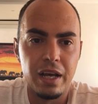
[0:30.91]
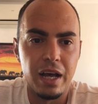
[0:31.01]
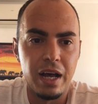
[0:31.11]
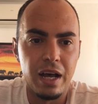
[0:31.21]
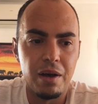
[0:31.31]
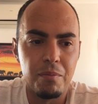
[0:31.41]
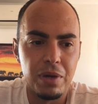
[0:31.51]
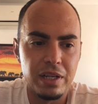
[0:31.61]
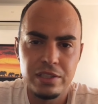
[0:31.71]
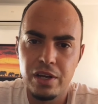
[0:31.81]
Uh,
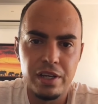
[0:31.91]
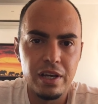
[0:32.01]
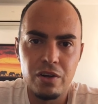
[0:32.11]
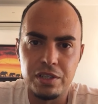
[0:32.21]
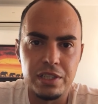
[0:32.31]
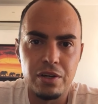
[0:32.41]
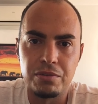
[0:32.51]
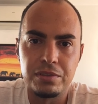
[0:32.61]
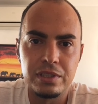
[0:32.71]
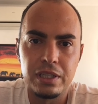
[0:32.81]
but let's not kid
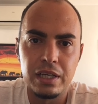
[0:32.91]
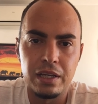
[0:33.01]
ourselves.